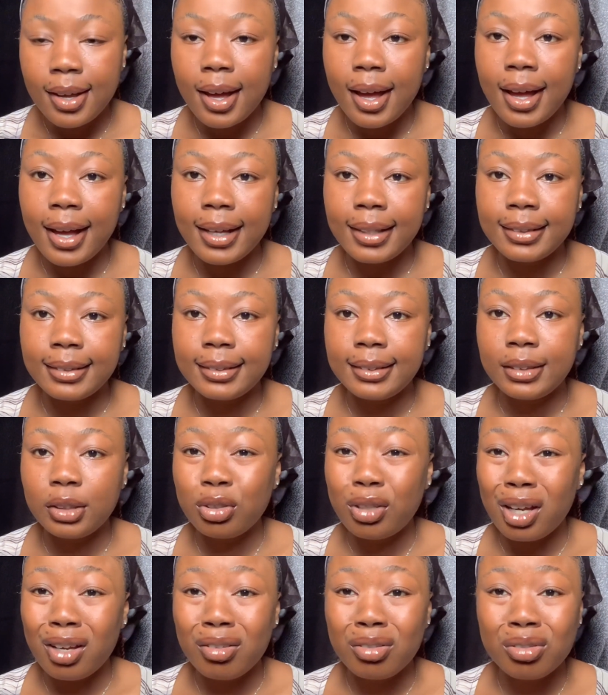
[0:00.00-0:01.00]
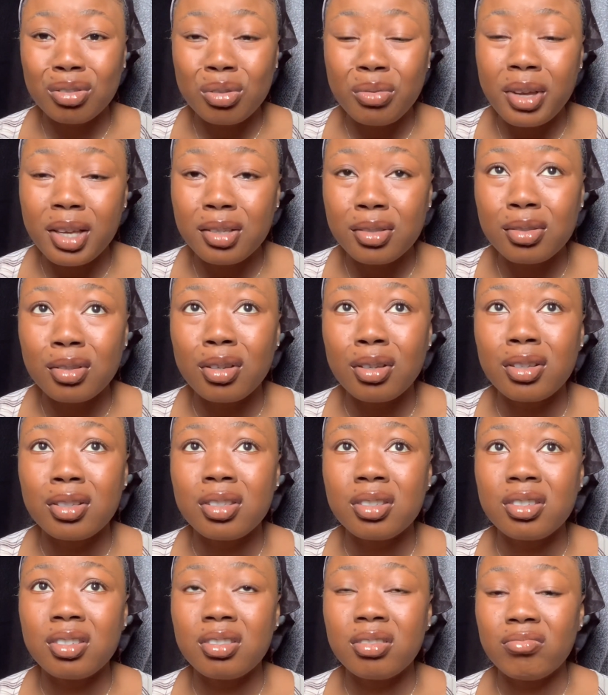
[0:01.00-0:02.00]
And you can also wear
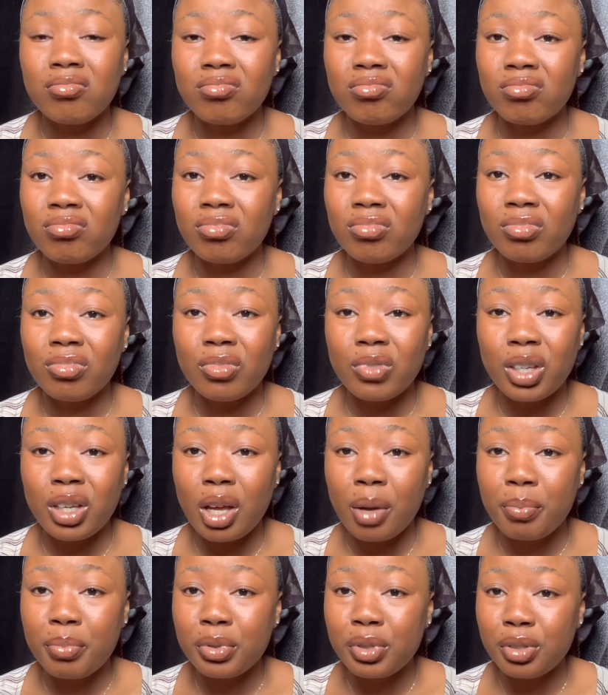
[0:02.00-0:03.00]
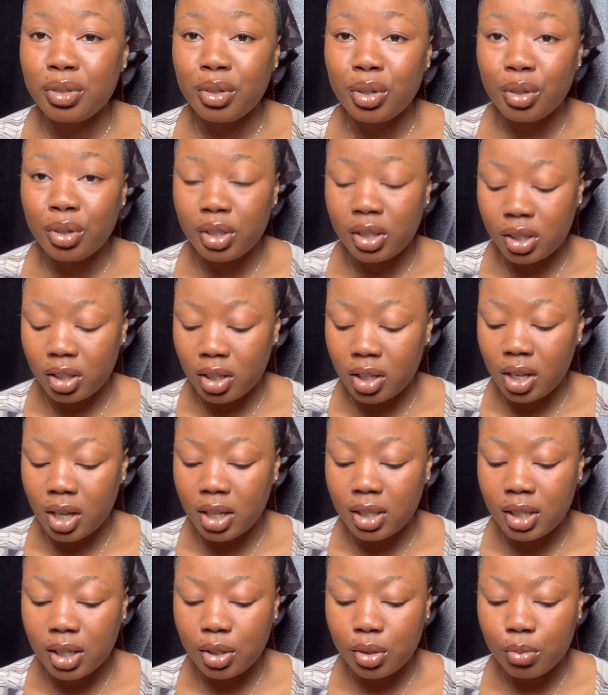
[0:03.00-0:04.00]
socks when you're putting on your
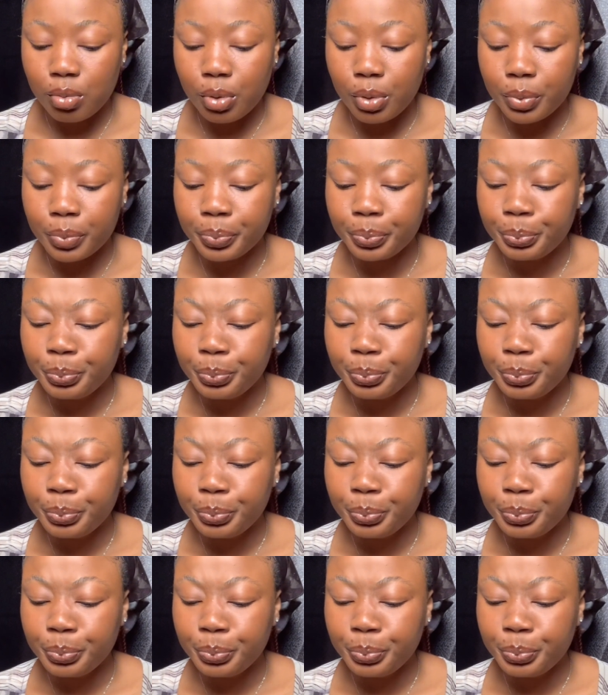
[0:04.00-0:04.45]
sneakers as well.